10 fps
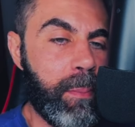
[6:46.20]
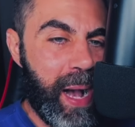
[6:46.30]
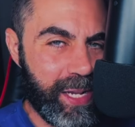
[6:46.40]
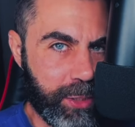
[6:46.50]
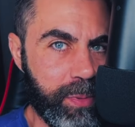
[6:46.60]

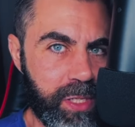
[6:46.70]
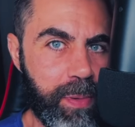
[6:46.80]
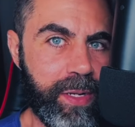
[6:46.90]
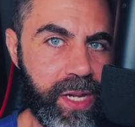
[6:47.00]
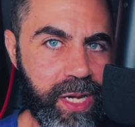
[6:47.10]
possibly
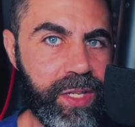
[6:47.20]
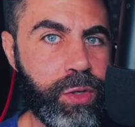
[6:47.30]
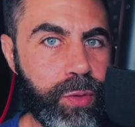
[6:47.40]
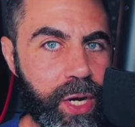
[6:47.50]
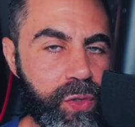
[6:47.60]
spontaneous
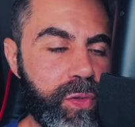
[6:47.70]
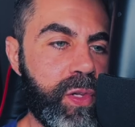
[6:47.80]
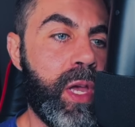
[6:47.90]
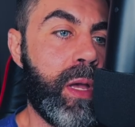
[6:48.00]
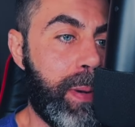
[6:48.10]

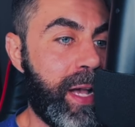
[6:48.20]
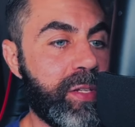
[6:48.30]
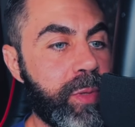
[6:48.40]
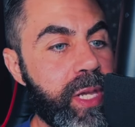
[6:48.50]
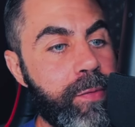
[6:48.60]
erections,
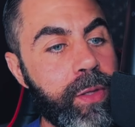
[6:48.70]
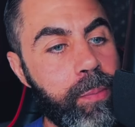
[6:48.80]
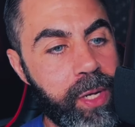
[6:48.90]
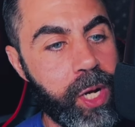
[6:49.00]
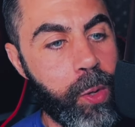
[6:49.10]
possibly even
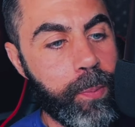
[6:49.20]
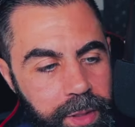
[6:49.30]
libido.